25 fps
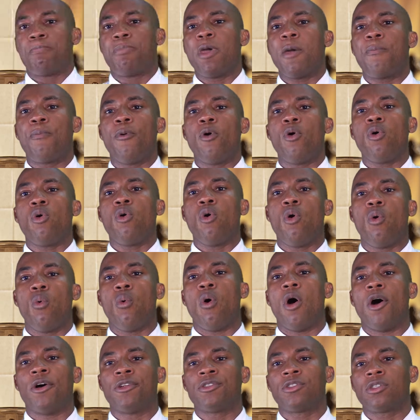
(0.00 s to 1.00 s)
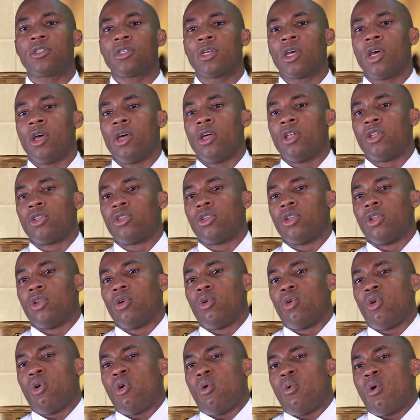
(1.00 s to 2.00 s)
People
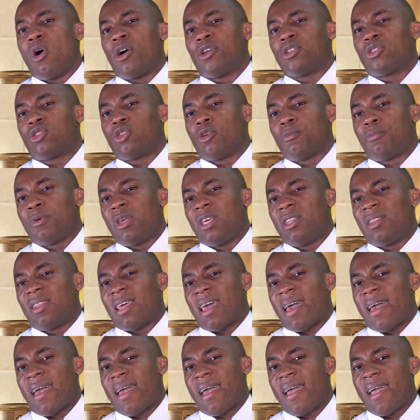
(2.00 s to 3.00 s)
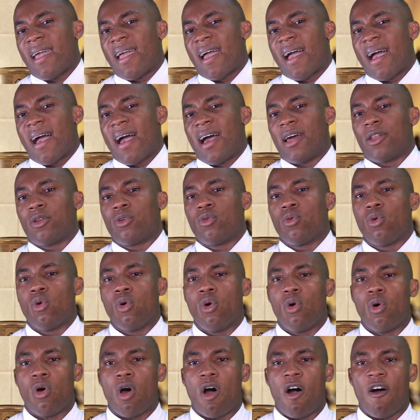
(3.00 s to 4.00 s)
who want to be there and
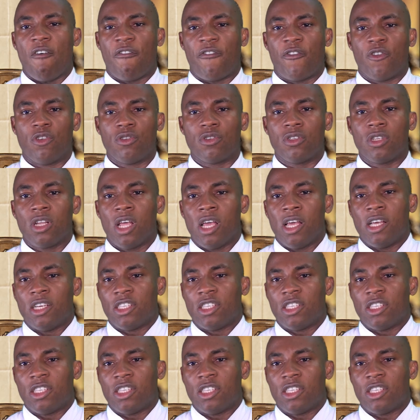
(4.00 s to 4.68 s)
who often